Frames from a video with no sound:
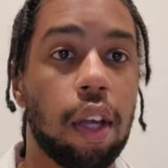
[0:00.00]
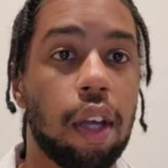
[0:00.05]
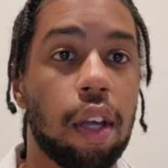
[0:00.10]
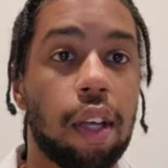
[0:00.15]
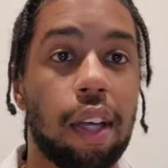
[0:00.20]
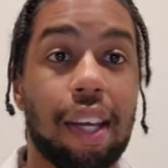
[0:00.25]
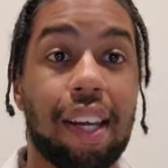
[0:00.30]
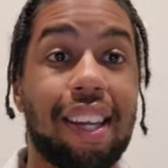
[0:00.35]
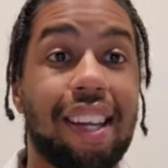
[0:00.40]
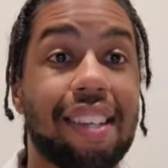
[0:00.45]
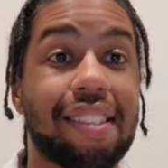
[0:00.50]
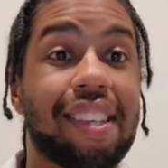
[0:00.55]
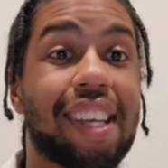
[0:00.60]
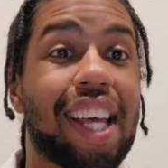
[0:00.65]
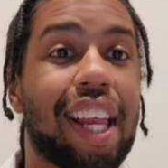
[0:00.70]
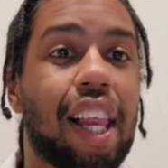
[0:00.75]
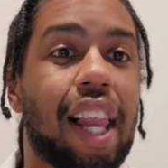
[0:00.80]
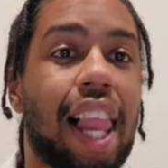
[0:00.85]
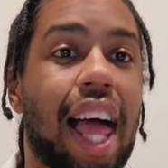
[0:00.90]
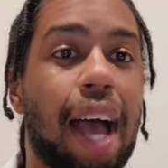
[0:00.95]
It allows
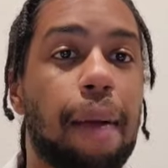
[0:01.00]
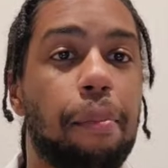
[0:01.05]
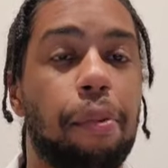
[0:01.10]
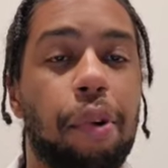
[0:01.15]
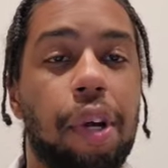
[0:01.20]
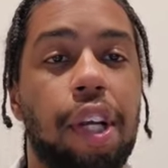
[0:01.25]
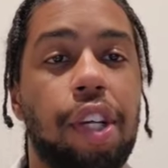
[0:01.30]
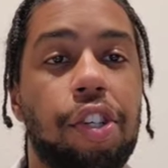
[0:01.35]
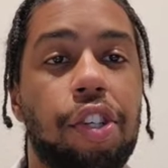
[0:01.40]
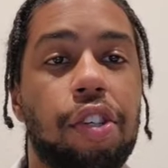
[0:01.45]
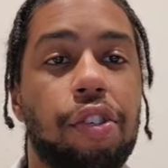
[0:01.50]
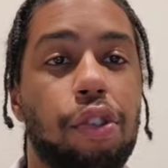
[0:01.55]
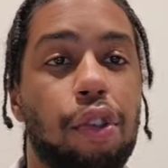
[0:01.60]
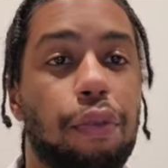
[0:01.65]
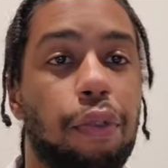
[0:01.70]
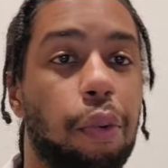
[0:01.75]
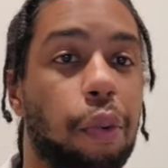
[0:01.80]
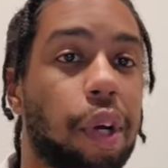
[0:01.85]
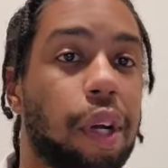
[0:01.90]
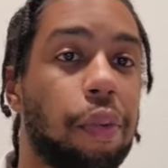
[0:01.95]
collaboration. So if
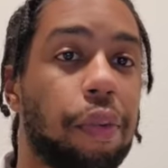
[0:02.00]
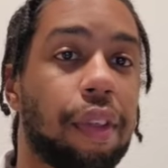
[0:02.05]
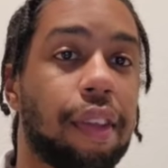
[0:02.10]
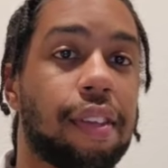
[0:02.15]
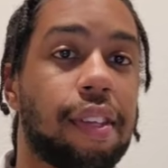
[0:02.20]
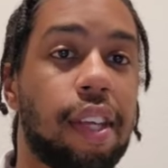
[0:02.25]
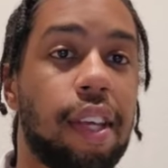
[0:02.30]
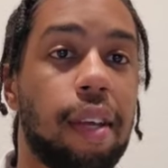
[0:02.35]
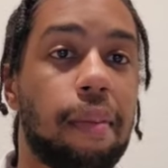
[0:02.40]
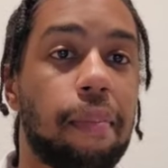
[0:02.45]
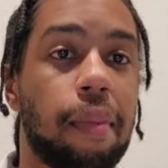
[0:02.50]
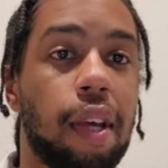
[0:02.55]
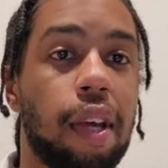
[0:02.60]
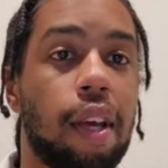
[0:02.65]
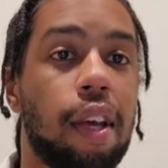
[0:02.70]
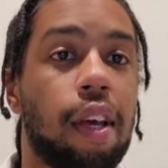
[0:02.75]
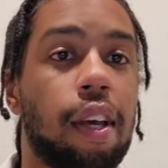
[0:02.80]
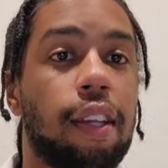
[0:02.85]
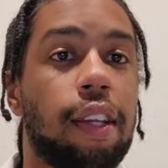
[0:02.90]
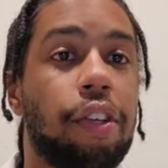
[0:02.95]
you're working with a team,
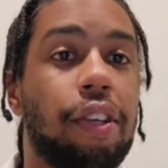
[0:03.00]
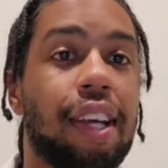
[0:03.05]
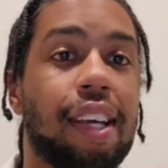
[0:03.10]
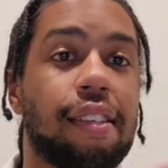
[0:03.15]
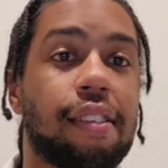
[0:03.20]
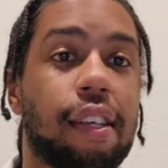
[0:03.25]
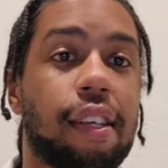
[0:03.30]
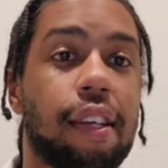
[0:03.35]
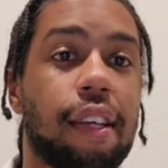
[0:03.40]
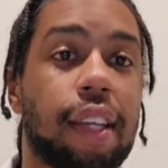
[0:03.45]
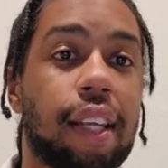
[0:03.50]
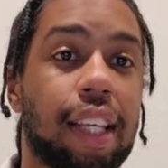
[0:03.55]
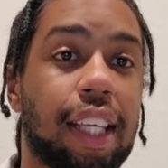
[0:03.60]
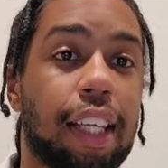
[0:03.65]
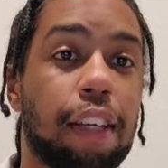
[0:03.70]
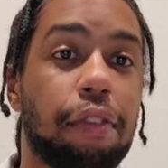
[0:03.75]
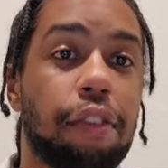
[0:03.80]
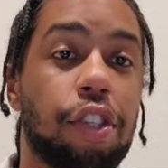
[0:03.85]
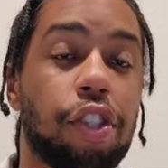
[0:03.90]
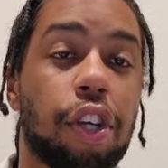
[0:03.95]
then you guys can
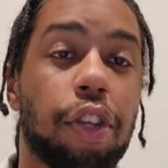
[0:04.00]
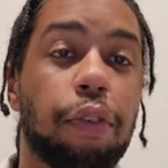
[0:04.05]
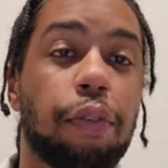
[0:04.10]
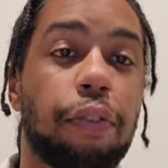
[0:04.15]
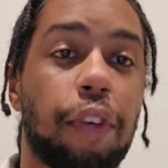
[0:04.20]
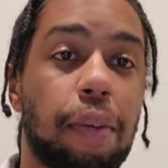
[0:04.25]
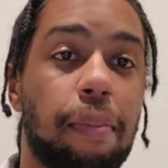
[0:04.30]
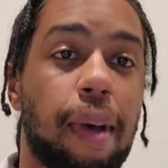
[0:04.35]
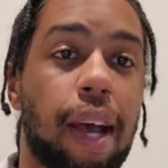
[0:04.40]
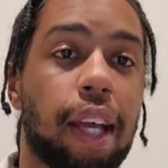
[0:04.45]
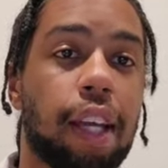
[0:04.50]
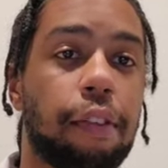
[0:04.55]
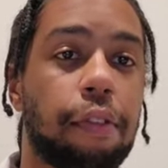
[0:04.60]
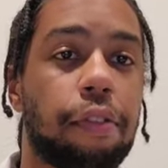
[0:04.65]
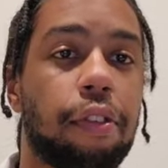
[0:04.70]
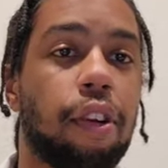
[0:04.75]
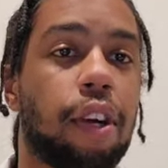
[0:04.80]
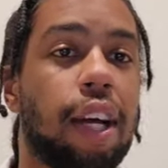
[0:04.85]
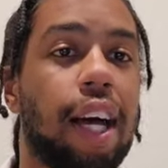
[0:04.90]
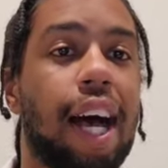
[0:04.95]
give each other feedback and
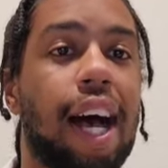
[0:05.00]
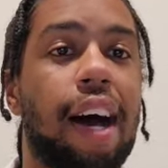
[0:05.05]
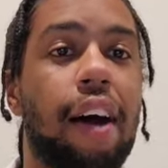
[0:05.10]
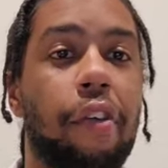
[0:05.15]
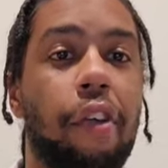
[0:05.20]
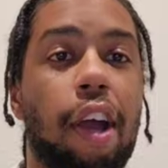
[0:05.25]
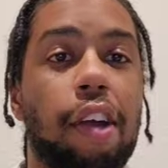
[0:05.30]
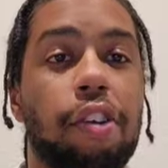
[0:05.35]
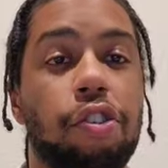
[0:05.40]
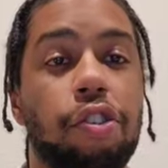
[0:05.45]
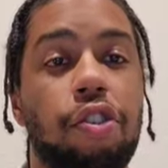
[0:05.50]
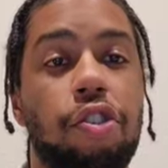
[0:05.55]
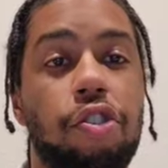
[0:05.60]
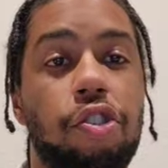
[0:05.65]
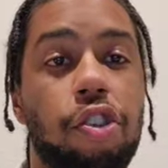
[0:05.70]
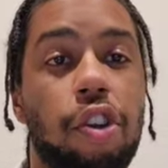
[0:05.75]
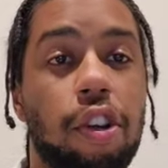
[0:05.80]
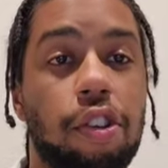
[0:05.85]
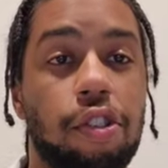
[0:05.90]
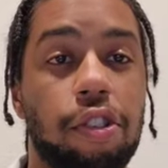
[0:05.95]
figure out how to actually
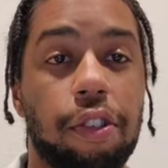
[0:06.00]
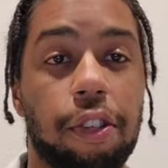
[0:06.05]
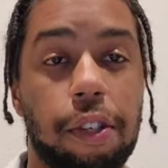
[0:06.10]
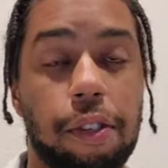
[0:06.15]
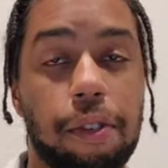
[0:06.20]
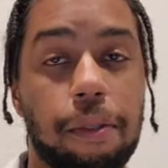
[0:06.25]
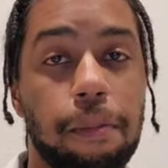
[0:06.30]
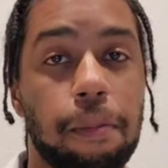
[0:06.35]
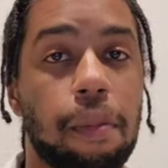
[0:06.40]
structure this.